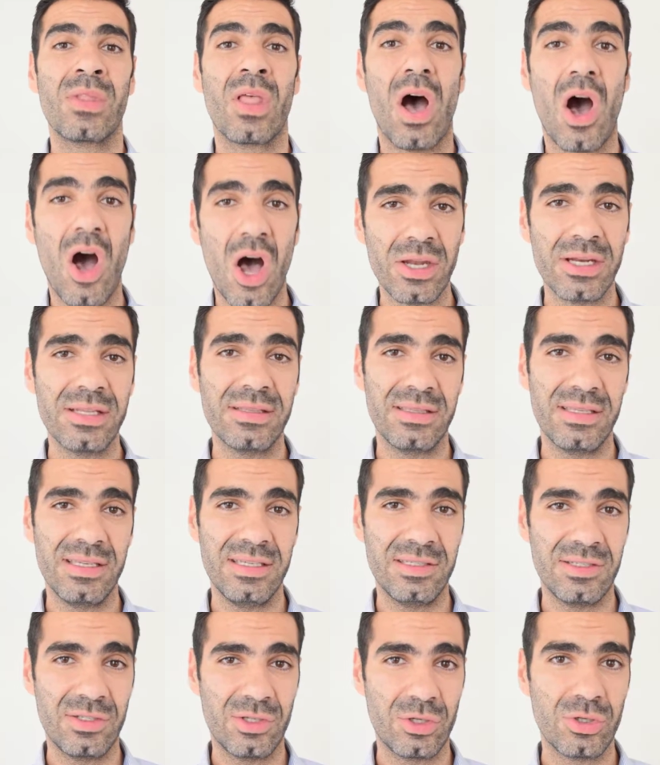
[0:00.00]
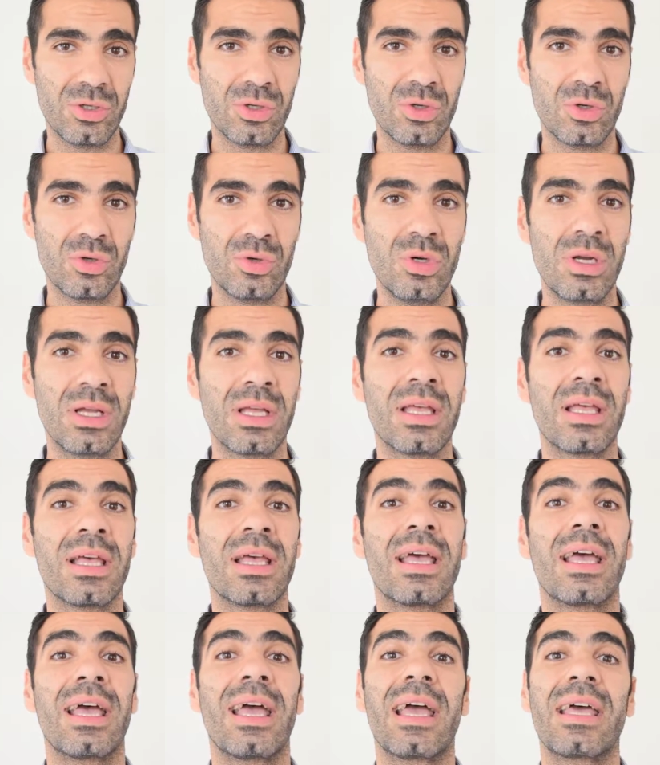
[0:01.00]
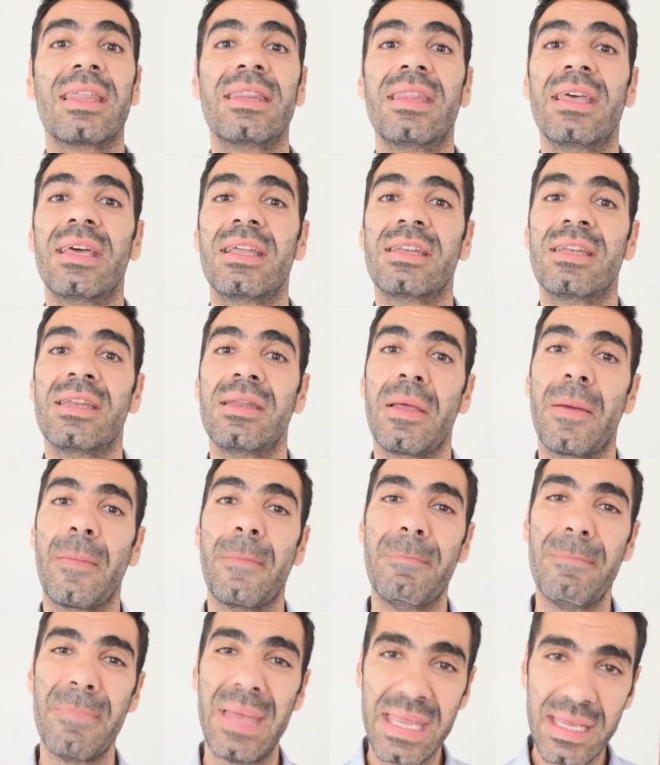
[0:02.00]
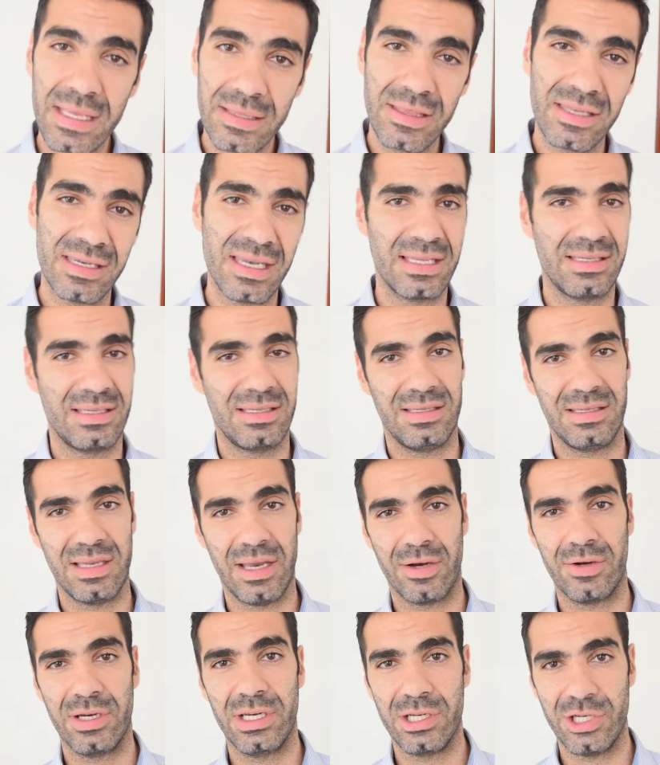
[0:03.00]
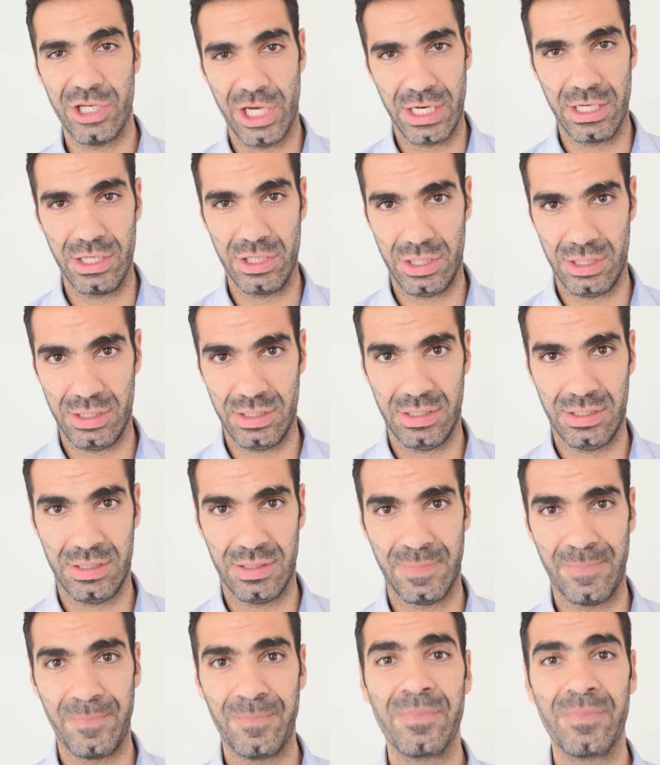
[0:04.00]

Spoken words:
Audit these two and then make the necessary changes.